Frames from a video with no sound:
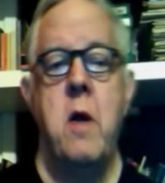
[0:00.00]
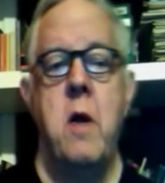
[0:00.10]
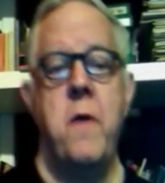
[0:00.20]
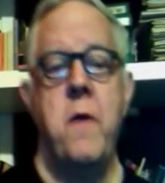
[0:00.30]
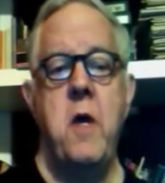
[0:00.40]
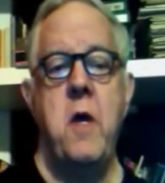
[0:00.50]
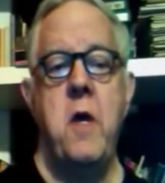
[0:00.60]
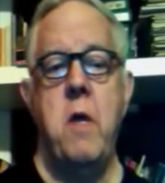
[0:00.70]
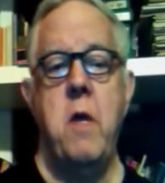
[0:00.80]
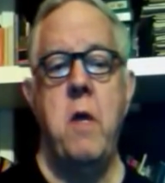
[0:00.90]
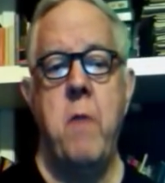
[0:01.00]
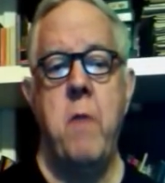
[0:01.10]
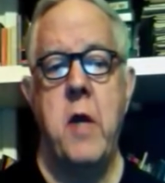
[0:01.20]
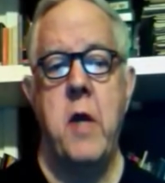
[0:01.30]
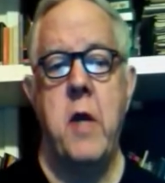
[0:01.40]
The
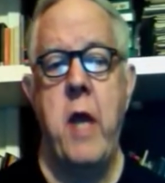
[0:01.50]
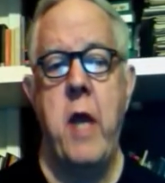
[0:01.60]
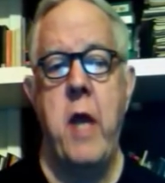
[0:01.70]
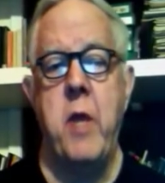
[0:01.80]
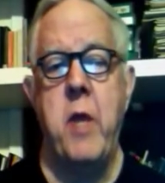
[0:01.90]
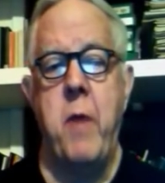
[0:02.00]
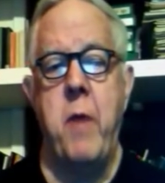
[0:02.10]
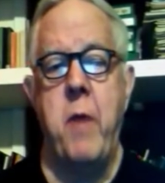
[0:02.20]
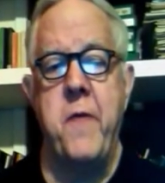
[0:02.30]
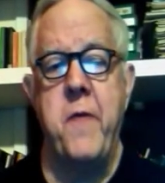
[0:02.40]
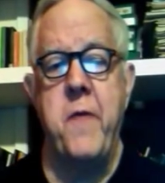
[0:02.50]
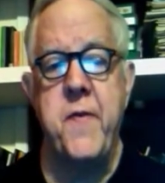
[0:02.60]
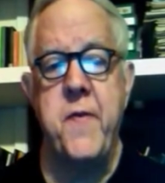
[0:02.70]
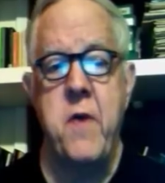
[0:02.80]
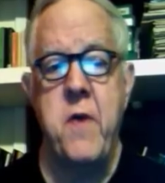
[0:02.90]
Ganymede
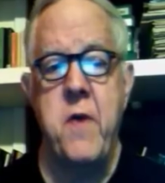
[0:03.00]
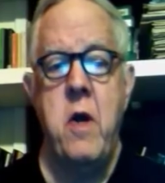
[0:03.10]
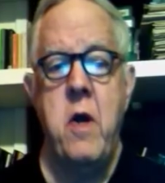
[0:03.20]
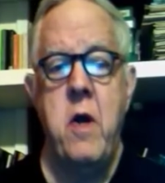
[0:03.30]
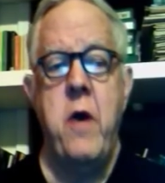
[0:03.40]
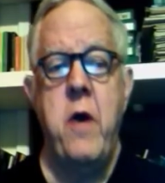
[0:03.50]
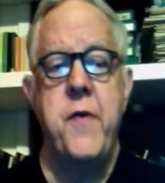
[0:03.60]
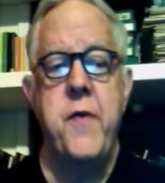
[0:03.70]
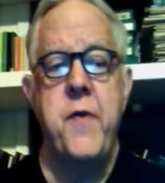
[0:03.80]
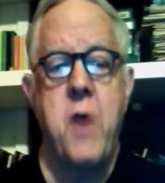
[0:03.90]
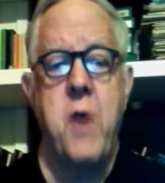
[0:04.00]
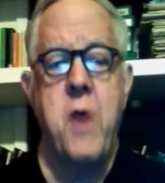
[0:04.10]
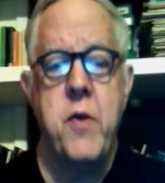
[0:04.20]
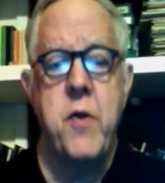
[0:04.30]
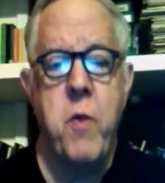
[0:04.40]
hypothesis
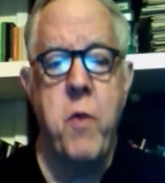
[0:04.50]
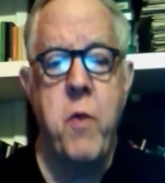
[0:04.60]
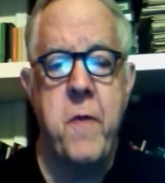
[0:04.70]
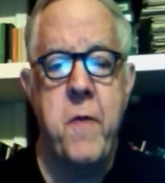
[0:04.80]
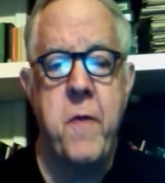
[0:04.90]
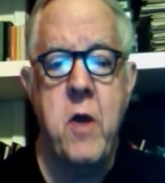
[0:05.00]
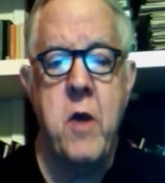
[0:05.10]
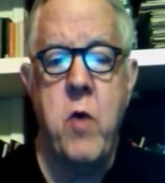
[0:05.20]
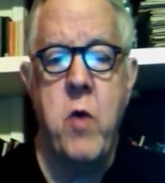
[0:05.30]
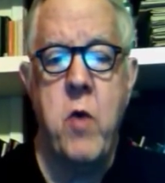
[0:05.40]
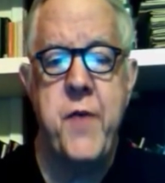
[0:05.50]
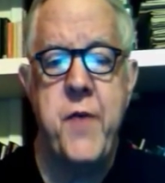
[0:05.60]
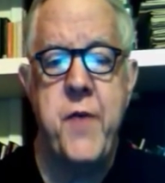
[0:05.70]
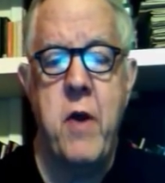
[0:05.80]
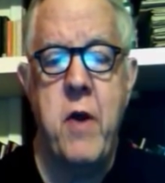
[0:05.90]
starts with the
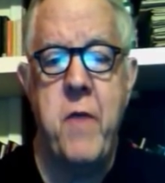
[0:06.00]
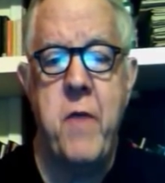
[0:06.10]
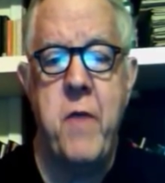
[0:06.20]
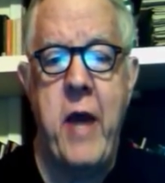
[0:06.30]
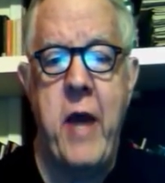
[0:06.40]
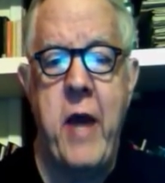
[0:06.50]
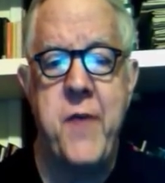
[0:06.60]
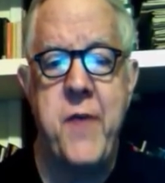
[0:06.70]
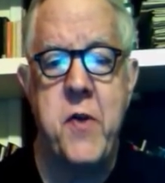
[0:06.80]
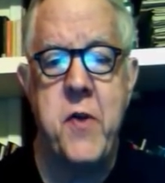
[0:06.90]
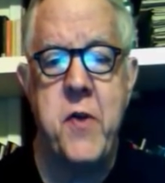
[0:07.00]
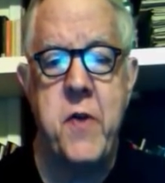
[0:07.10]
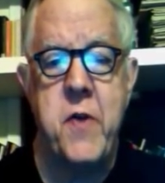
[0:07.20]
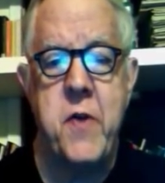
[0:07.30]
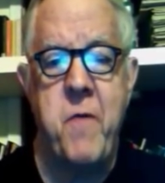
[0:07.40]
question of the axial tilts
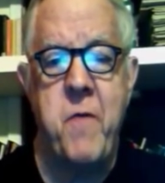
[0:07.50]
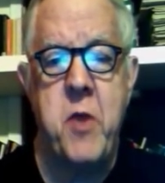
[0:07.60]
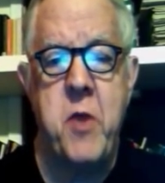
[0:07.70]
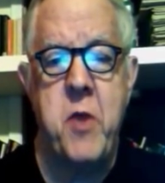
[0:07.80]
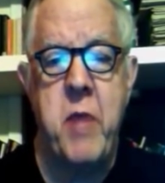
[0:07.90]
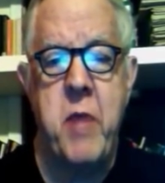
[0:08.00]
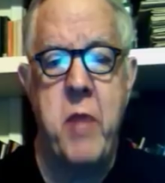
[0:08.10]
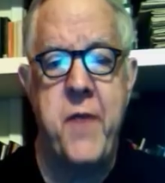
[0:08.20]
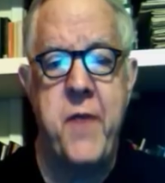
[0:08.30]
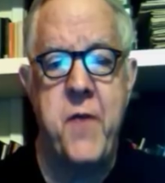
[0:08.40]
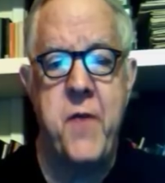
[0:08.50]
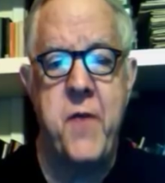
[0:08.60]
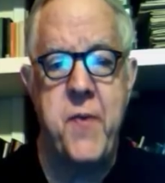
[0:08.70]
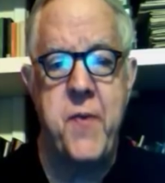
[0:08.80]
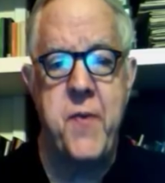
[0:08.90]
of the various planets in our
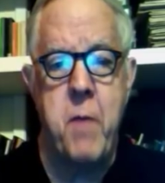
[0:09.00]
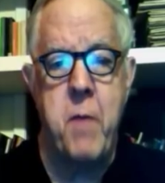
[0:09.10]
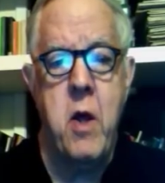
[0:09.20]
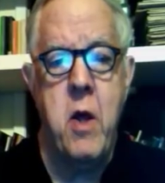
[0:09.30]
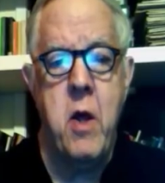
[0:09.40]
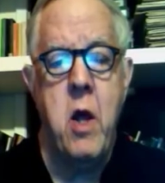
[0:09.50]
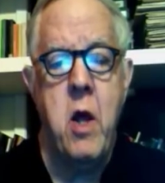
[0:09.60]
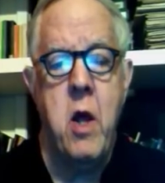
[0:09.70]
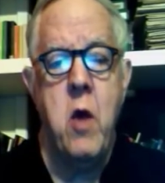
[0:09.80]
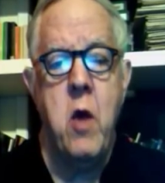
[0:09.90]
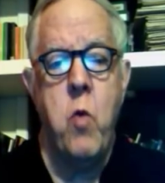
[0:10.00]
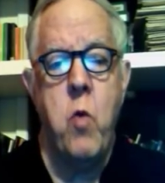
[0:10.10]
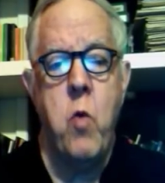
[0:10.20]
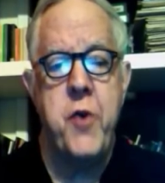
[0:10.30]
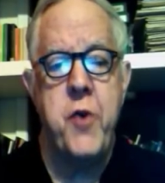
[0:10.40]
system,
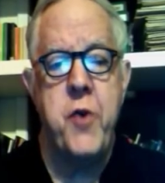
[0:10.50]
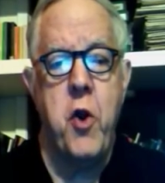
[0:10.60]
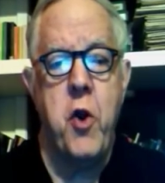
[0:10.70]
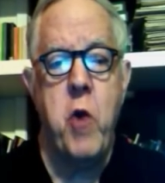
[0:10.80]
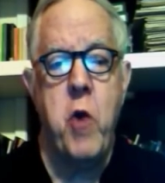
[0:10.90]
which are known at